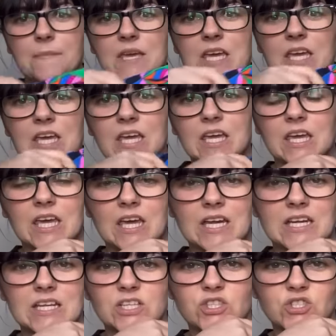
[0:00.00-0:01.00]
pink
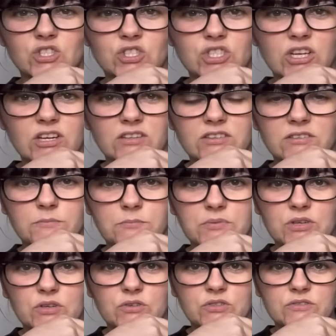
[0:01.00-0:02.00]
and it's just
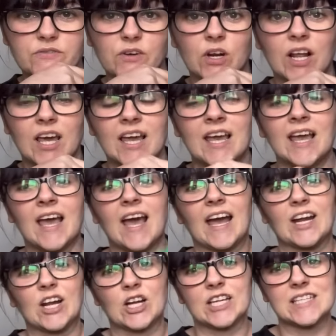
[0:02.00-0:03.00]
beautiful.
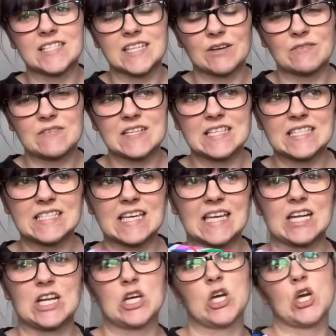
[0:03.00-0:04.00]
And I can definitely
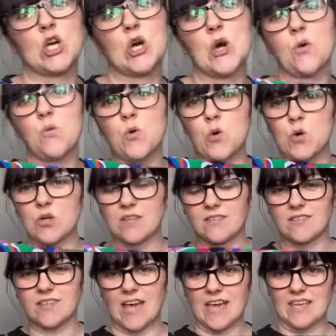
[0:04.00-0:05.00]
see like a co-ord
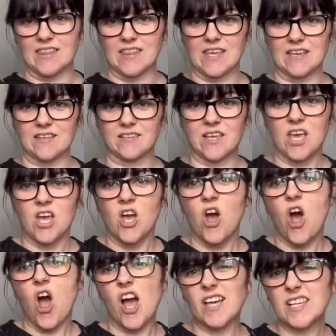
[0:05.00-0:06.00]
set in this.
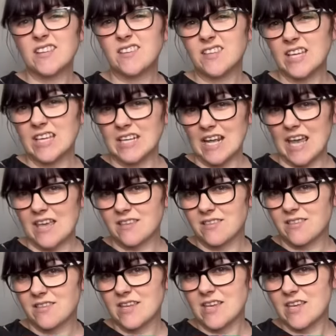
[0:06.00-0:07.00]
I can see an
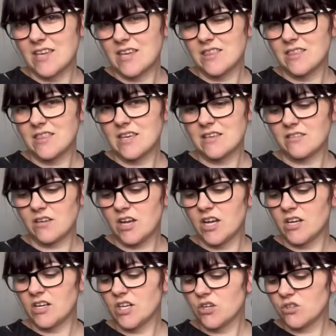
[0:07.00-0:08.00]
Esti in this.
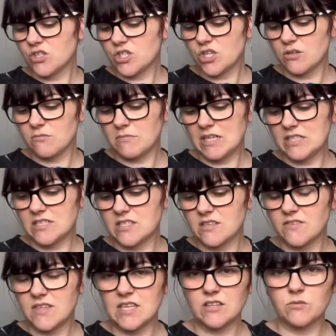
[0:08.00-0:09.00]
I only got 2 meters
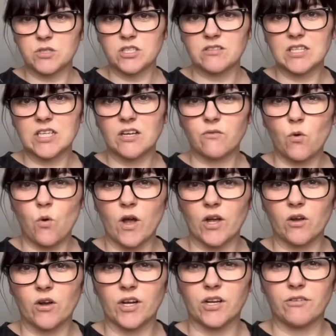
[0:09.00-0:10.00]
of this, so I don't think I've
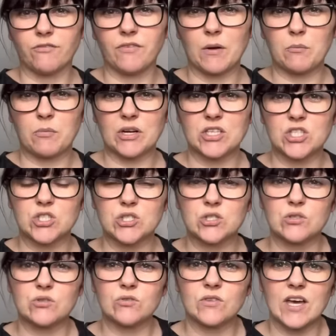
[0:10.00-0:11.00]
quite got enough fabric to
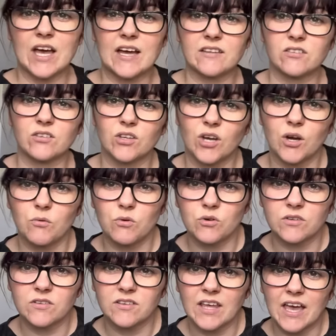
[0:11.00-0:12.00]
do that as a
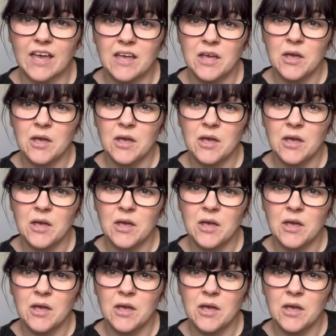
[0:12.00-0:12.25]
co-ord set.